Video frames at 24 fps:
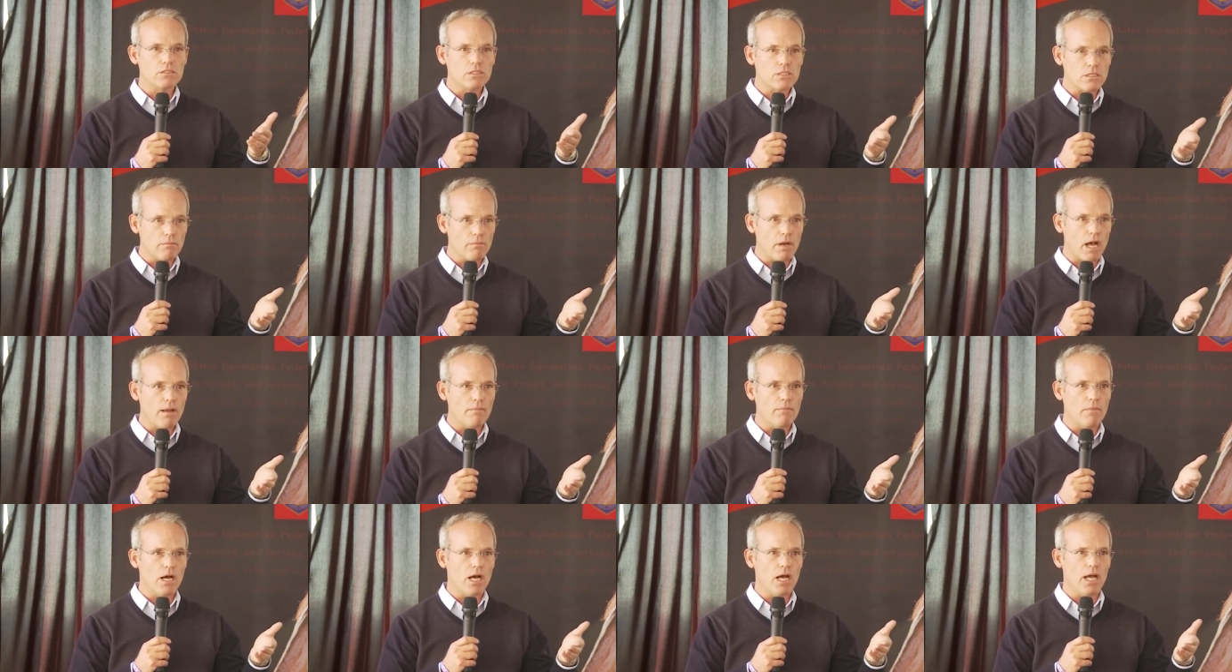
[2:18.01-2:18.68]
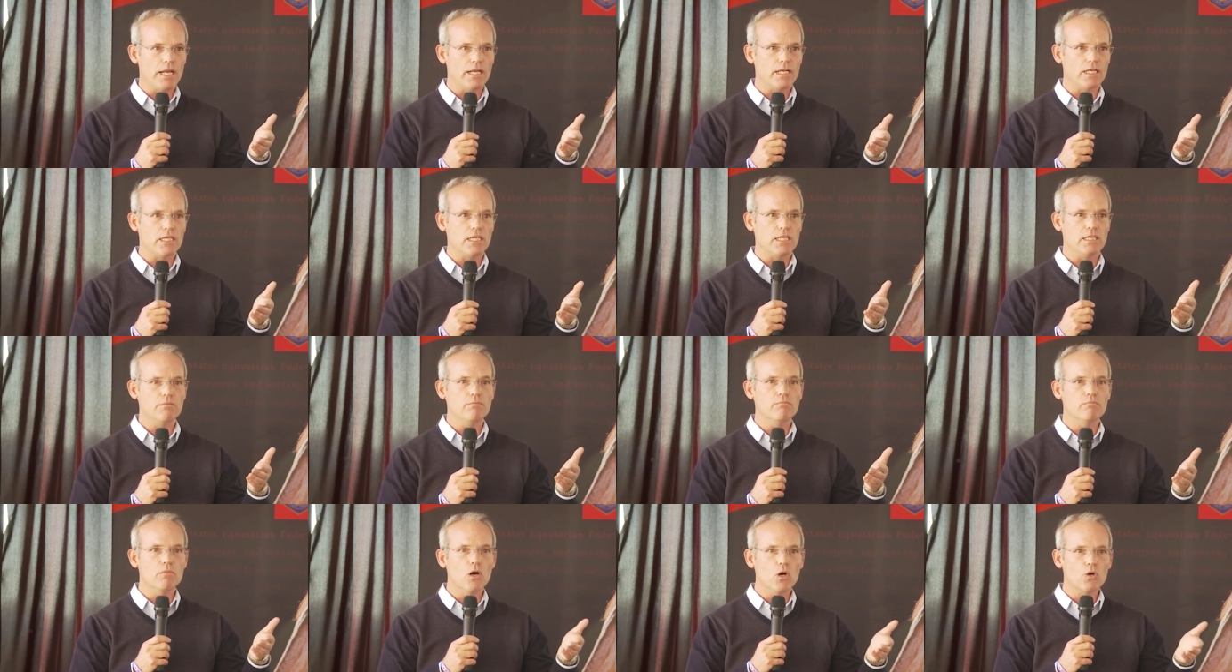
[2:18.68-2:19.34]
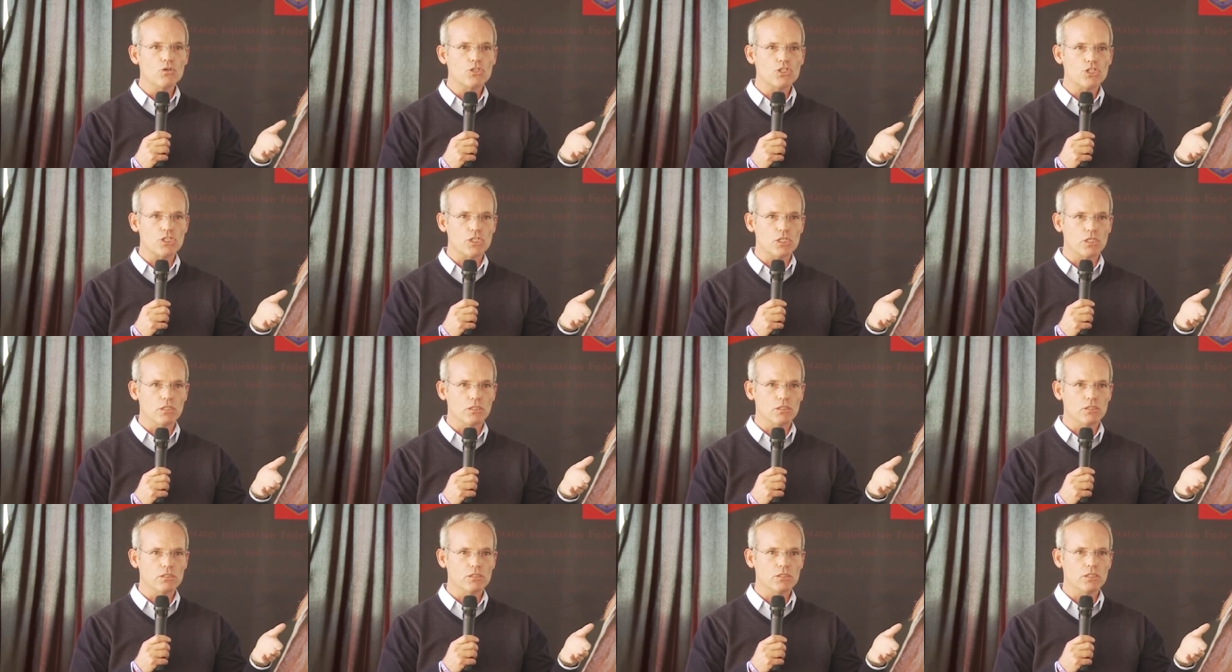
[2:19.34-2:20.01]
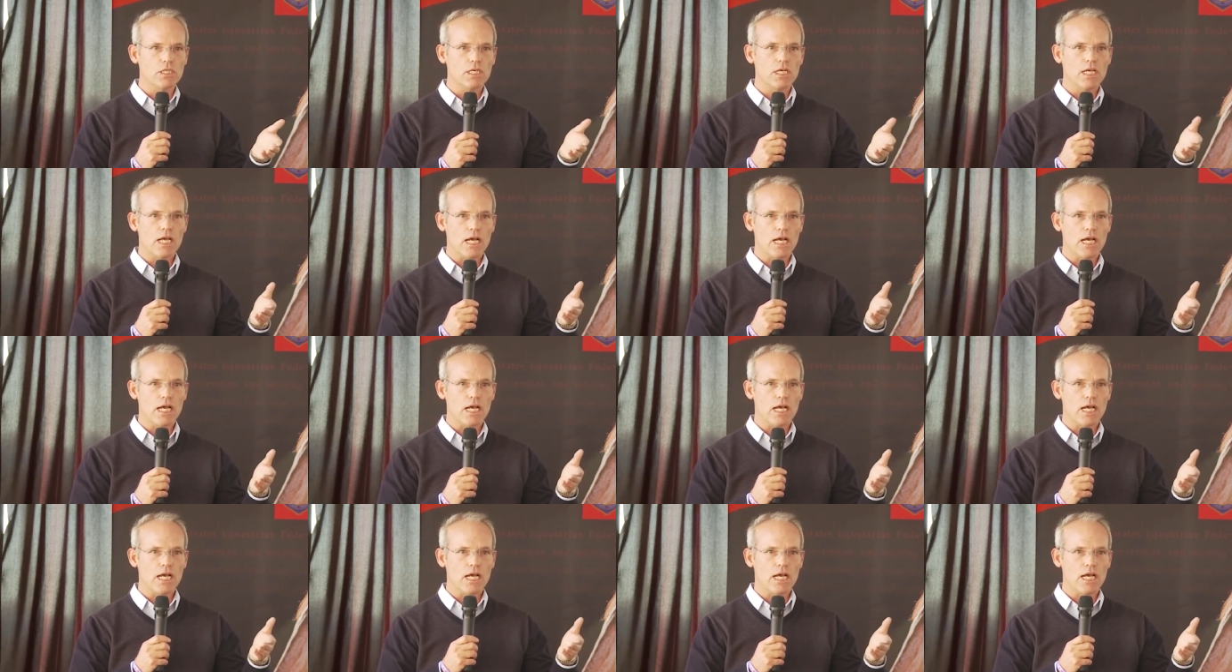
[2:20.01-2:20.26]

to my mind, emotional